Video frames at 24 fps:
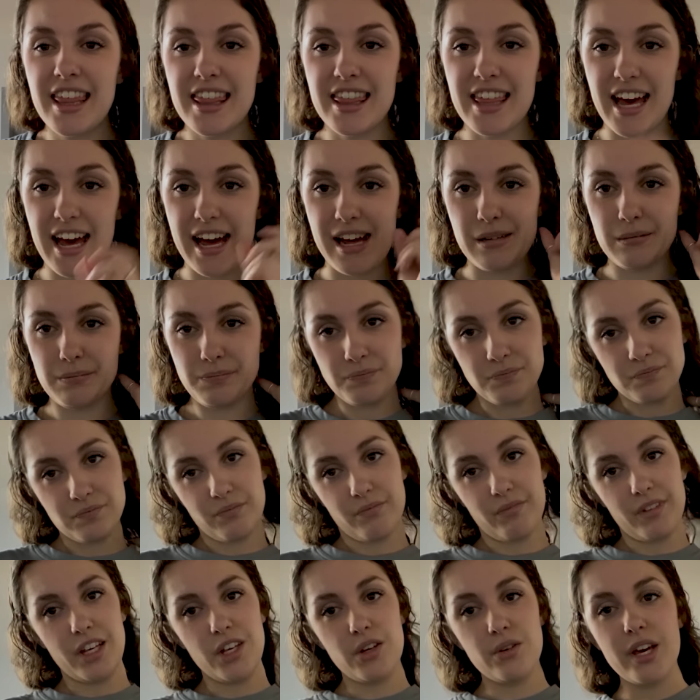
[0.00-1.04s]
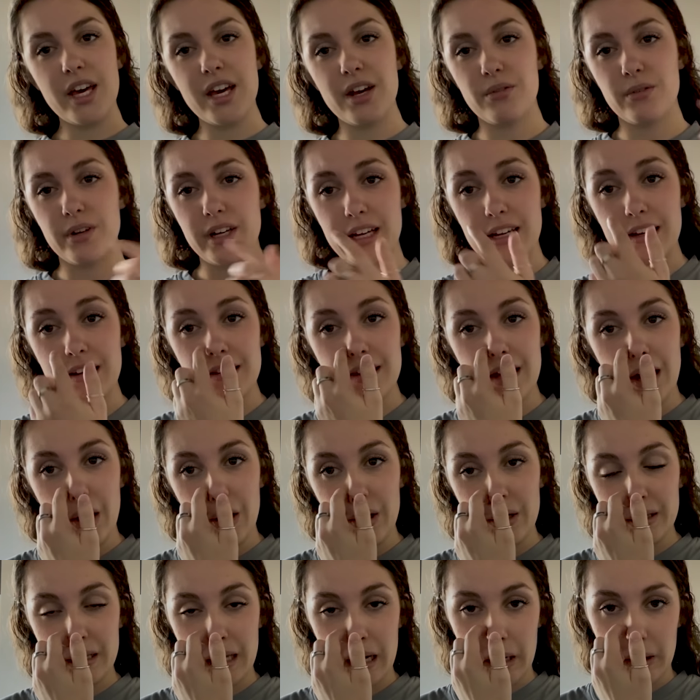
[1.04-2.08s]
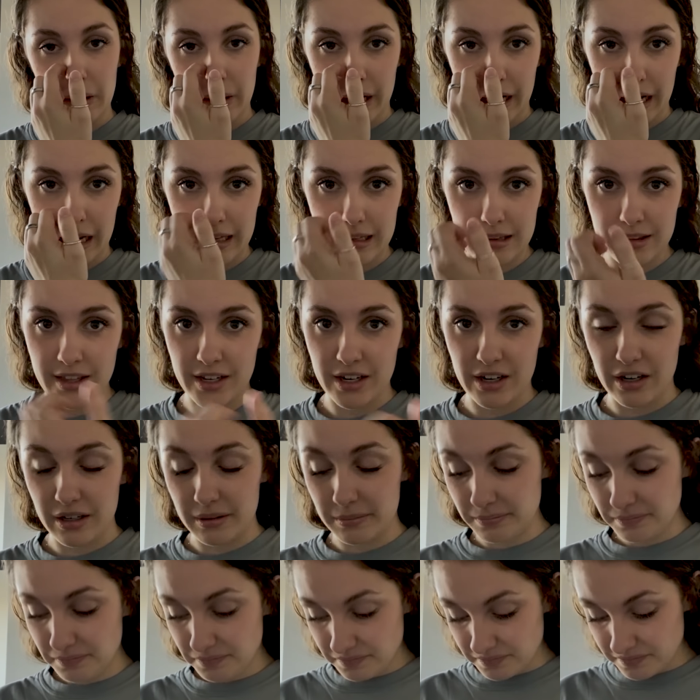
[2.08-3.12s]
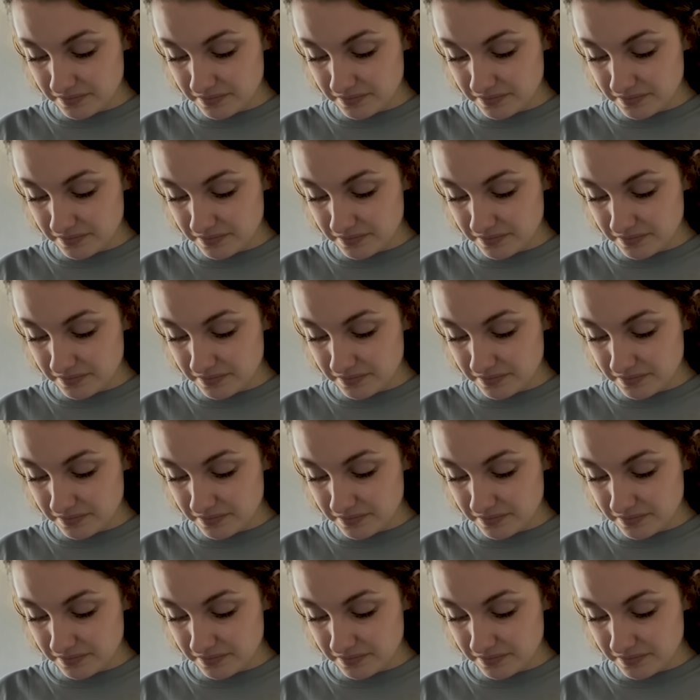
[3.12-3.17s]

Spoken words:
that you can't read, that aren't that great, that are,